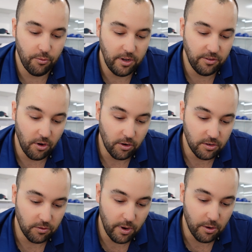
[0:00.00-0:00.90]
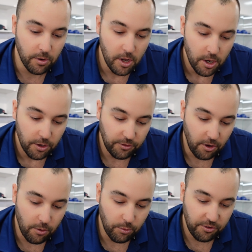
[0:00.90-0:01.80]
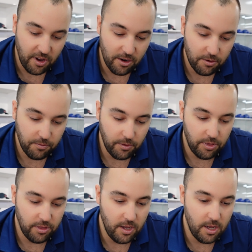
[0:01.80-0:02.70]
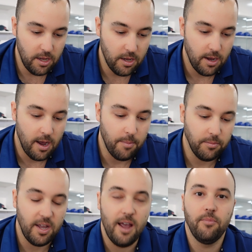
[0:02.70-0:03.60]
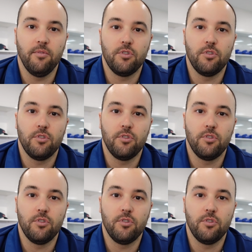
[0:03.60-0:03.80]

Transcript: restocked as well. So we'll start off with the cans and